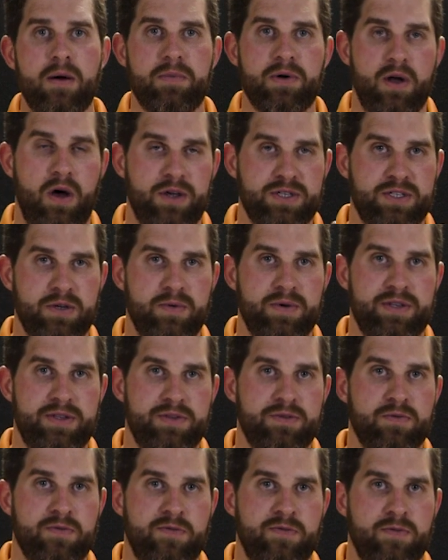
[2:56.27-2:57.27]
but also
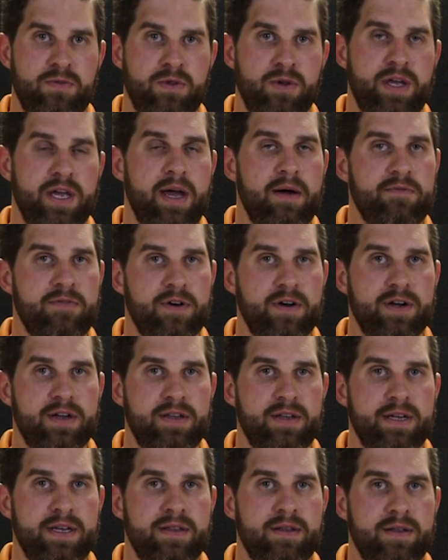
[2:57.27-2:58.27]
with looking up
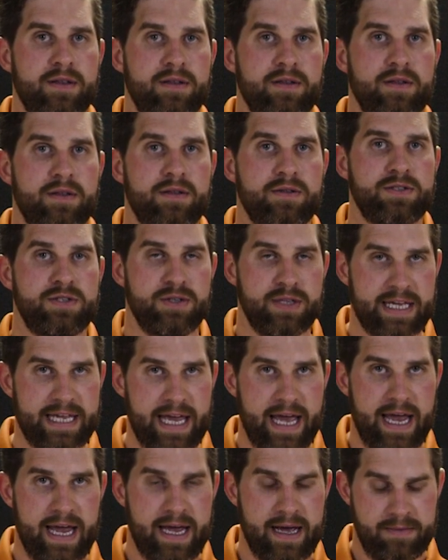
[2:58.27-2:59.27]
vertically to the
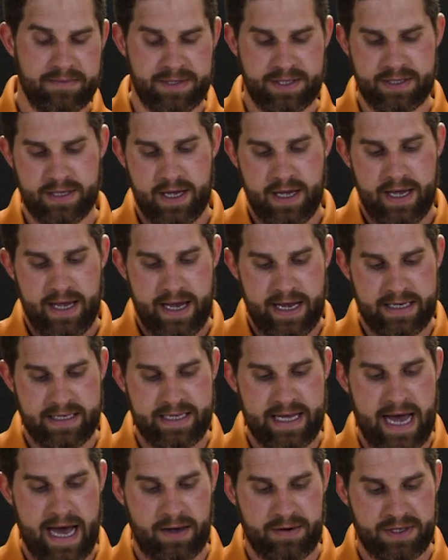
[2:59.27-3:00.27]
cams and
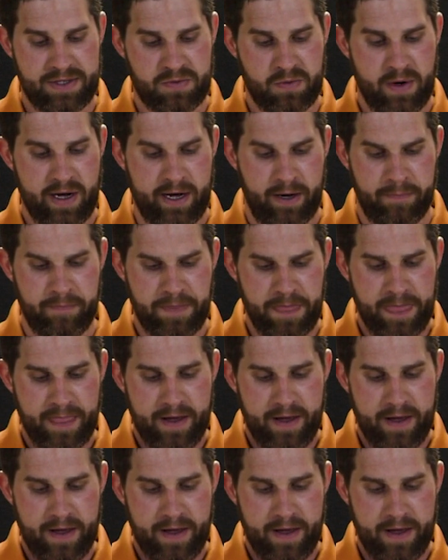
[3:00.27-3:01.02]
down as well.